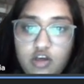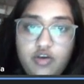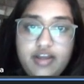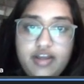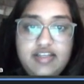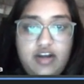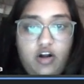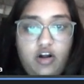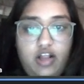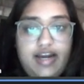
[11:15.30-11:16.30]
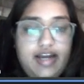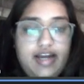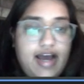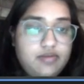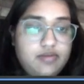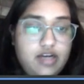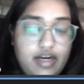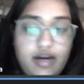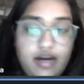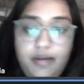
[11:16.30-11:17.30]
You can see that all the data has been
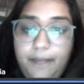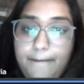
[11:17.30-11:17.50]
retained.